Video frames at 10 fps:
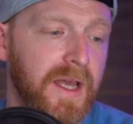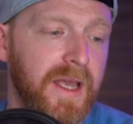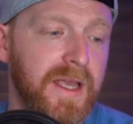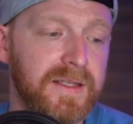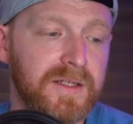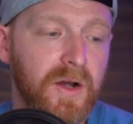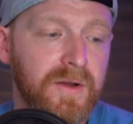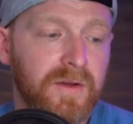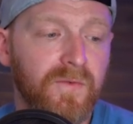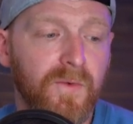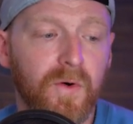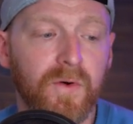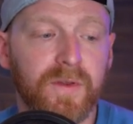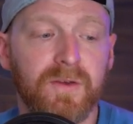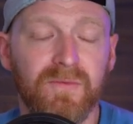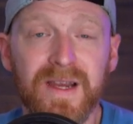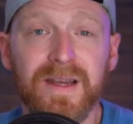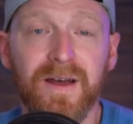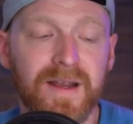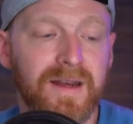It's going for
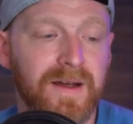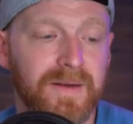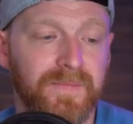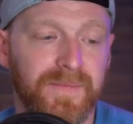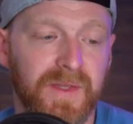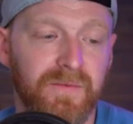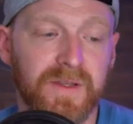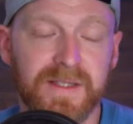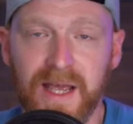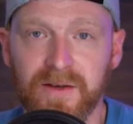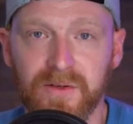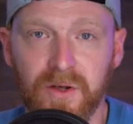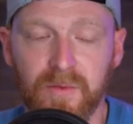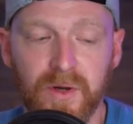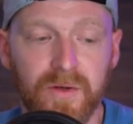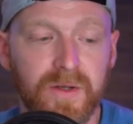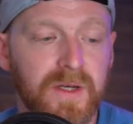$399 for the standard combo